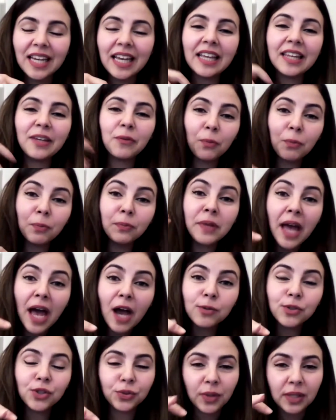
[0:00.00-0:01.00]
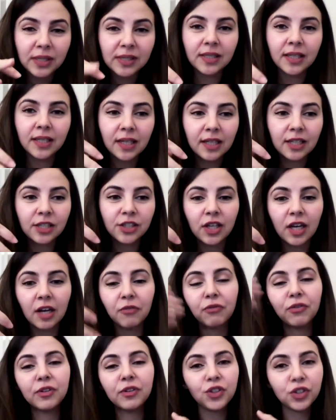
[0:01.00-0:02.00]
Now she writes in English. At
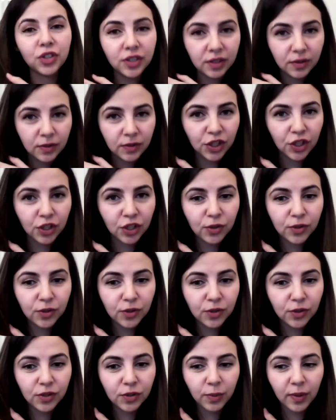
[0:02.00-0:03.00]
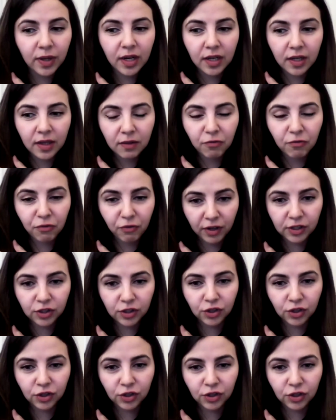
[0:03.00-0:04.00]
first, she used to write in
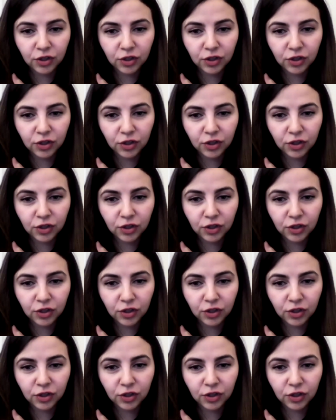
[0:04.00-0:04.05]
French.